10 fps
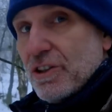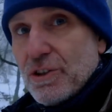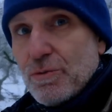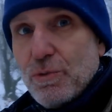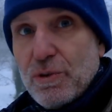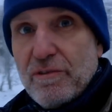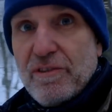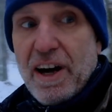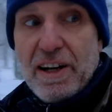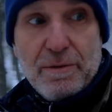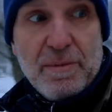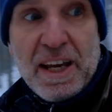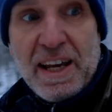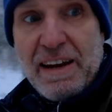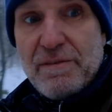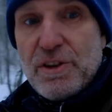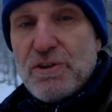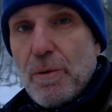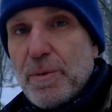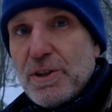you just wouldn't find them even the
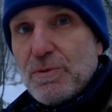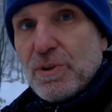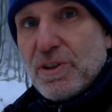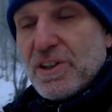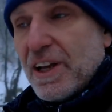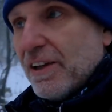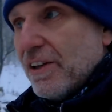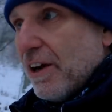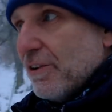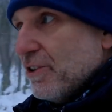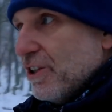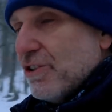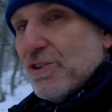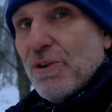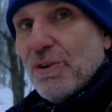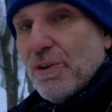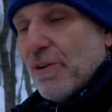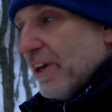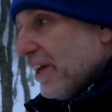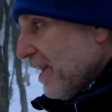droppings wouldn't stand out so you just don't
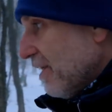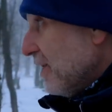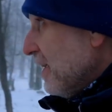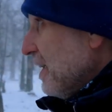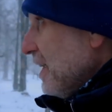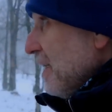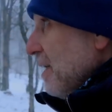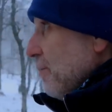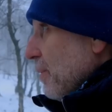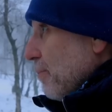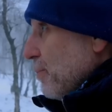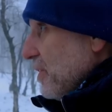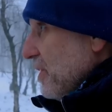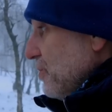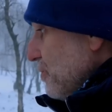know they're here but I'm pretty